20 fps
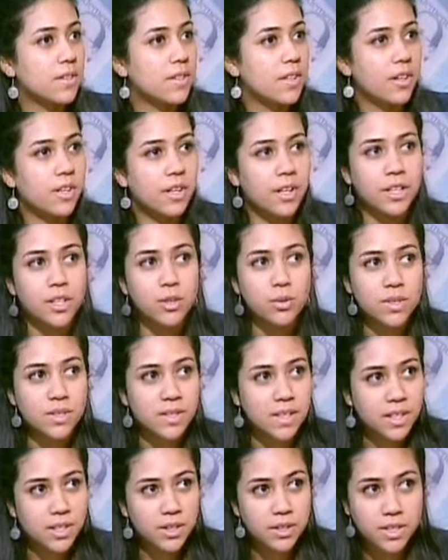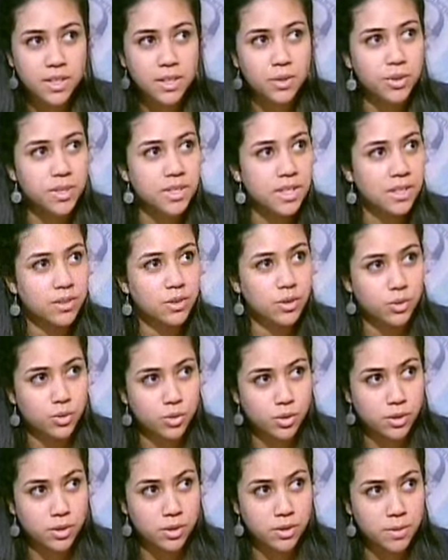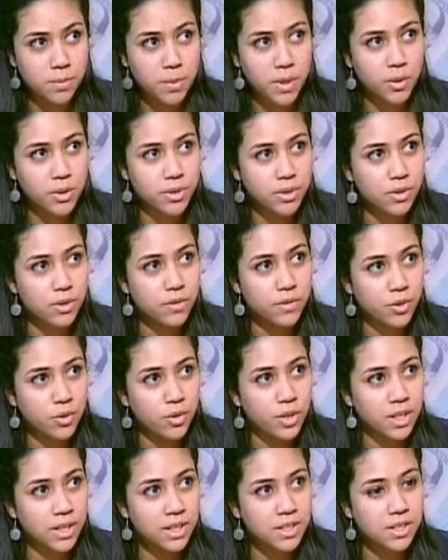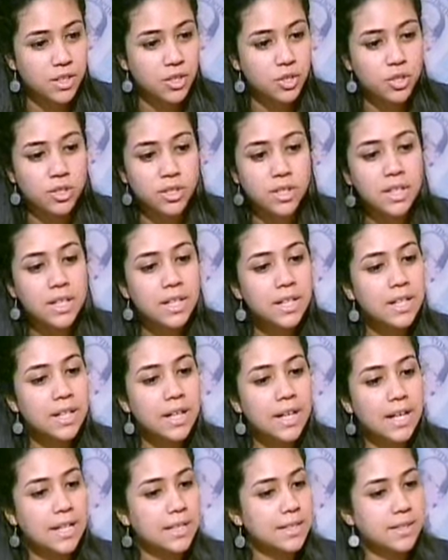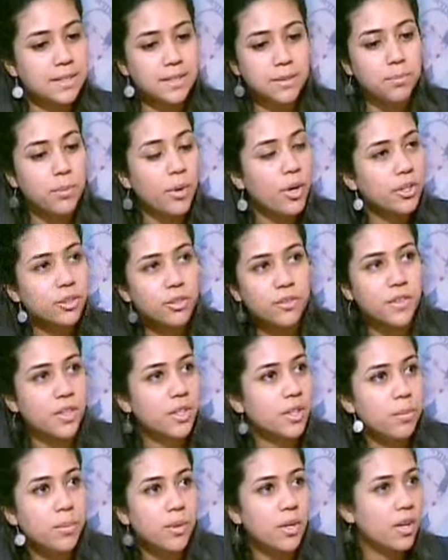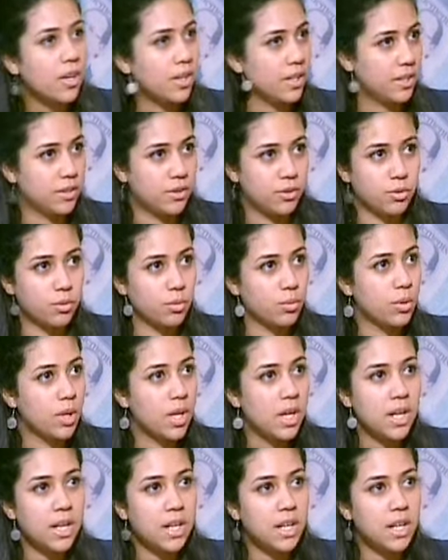they are accusing the integrity and the transparency of the organization as part of the reply to,